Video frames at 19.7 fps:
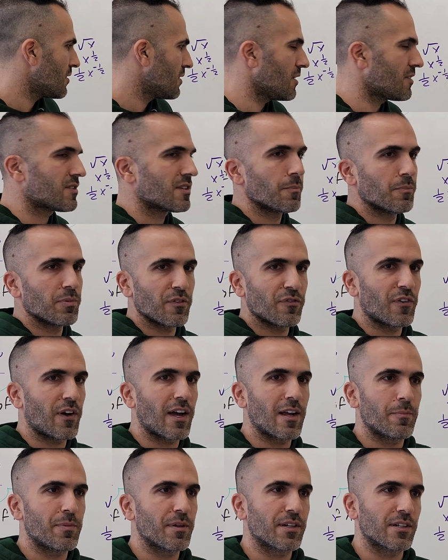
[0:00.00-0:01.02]
Let's
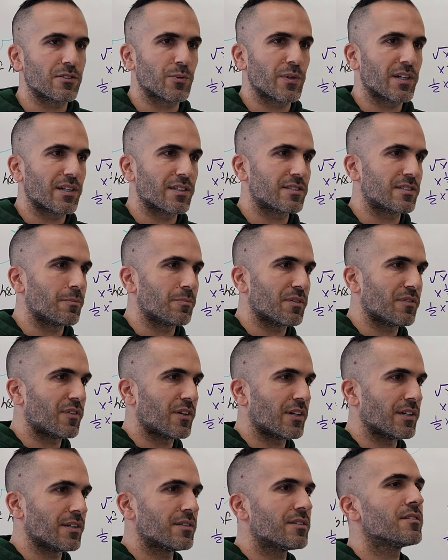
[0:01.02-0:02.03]
simplify it because we got to
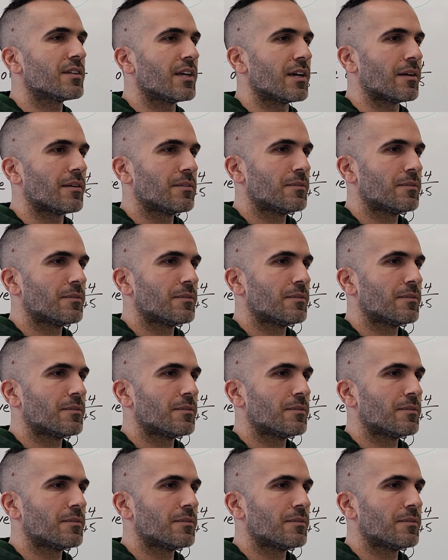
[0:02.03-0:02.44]
simplify it. Yeah.